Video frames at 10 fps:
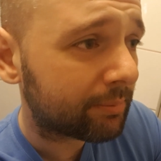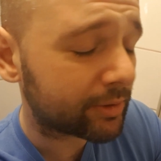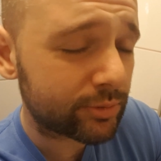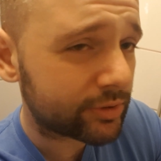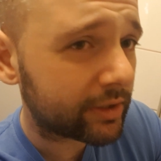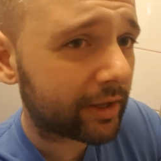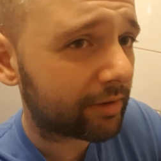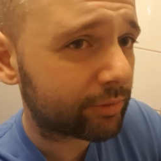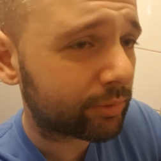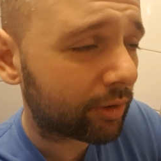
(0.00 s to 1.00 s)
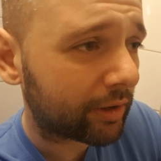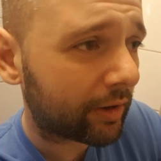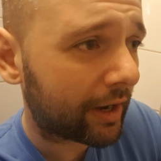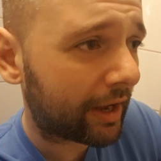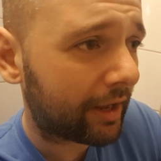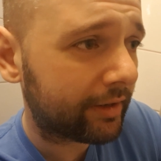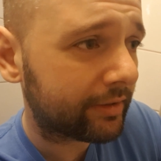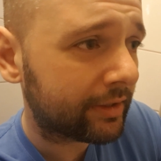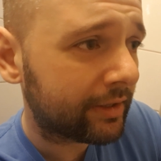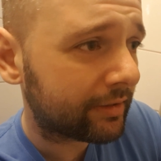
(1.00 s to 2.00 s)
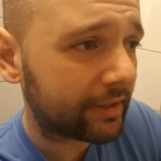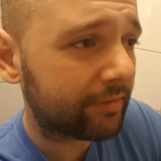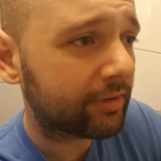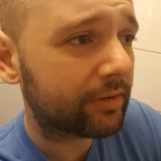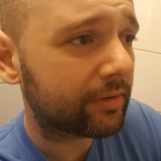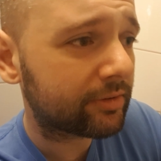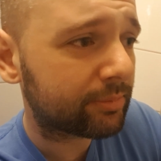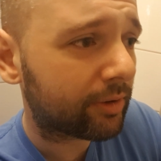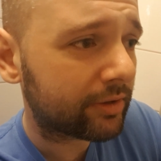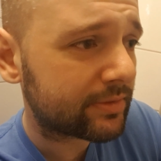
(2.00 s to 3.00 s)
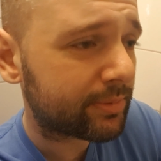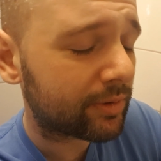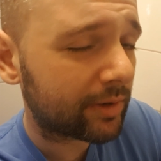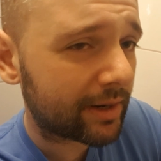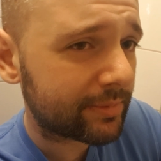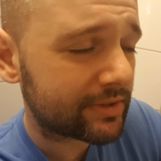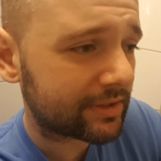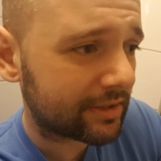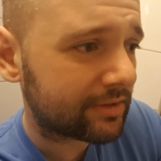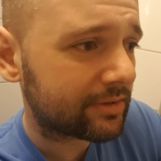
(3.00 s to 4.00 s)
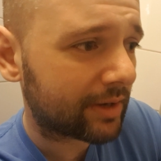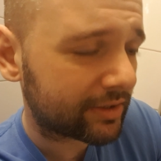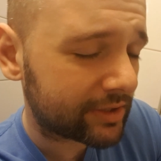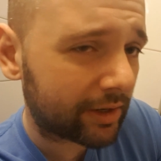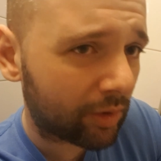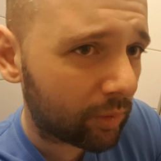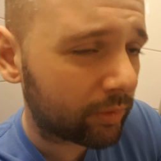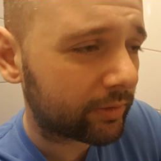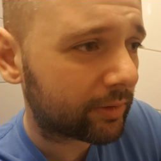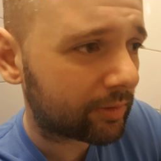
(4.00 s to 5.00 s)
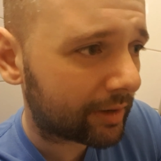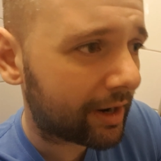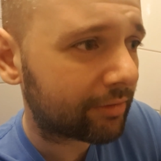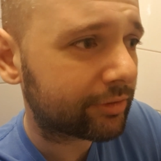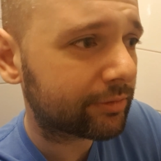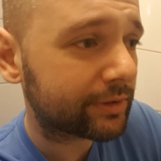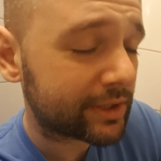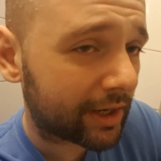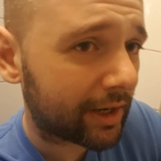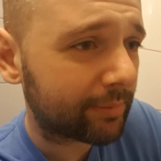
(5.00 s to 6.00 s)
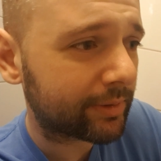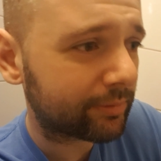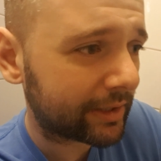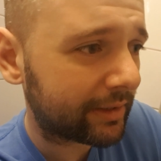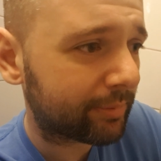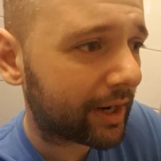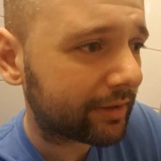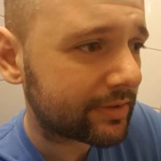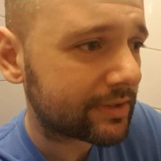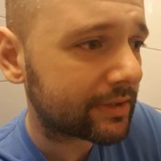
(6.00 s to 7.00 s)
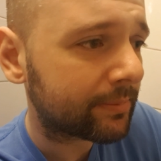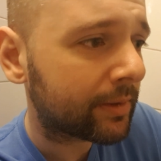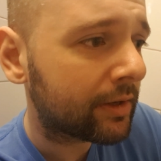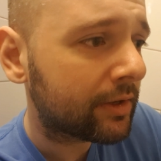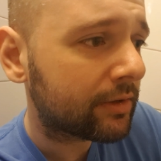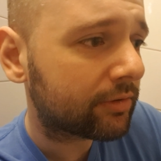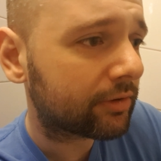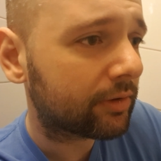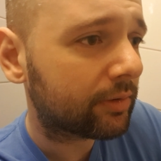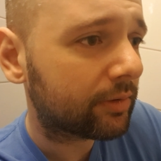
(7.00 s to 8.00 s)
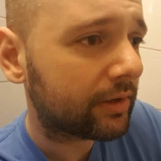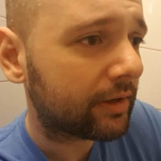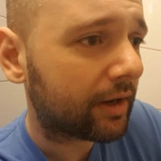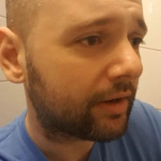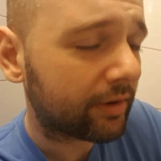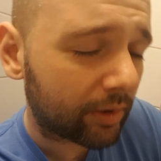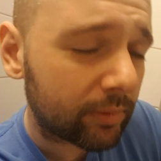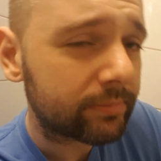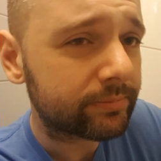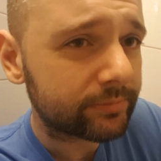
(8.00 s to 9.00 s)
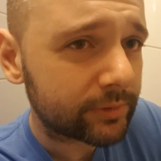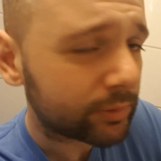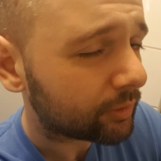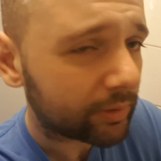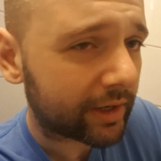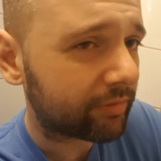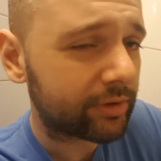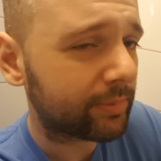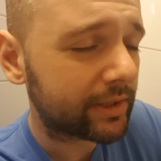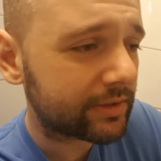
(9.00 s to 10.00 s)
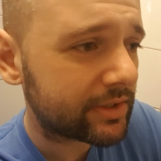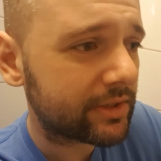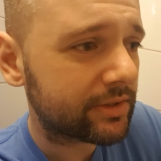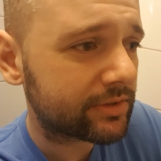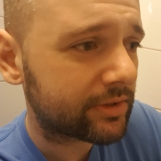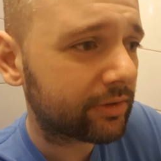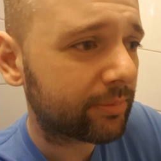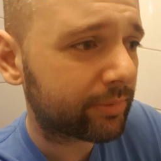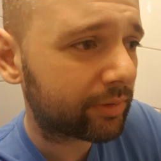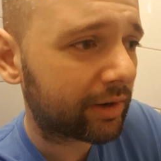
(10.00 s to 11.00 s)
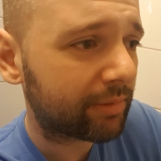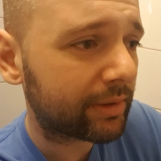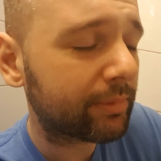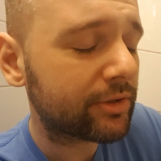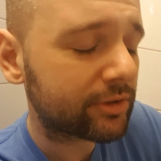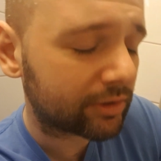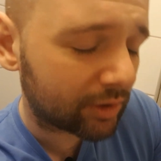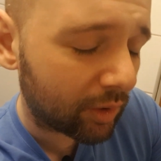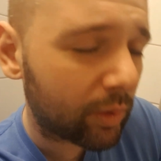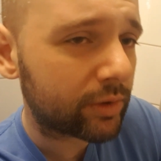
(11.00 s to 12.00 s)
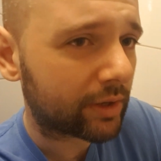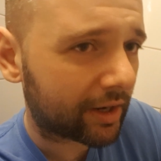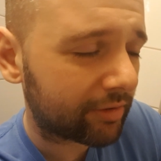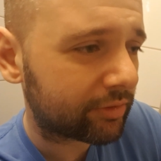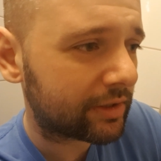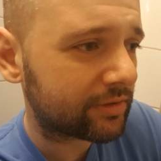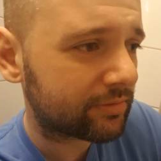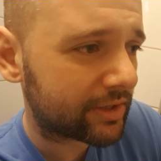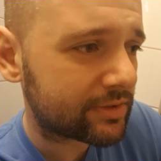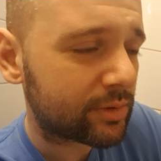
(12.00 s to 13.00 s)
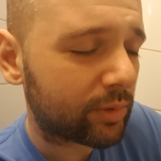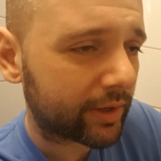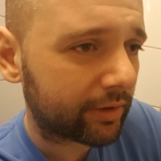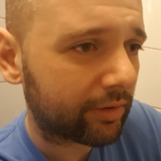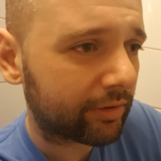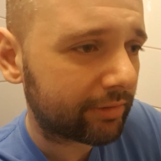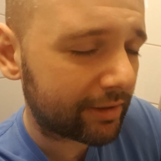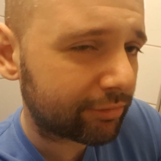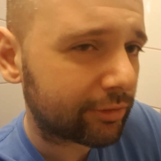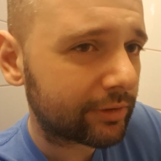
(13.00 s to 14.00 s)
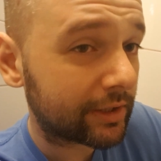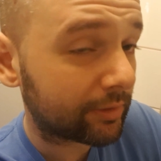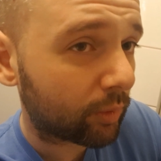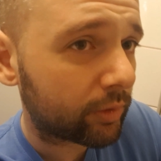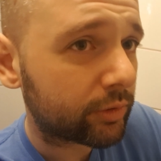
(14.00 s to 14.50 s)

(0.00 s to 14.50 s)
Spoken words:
but you still have to work at it. Even the smartest programmers need to actually hone their craft over time and really practice it. So no, you don't have to be a genius to learn programming, but you're going to have to invest quite a lot of effort in order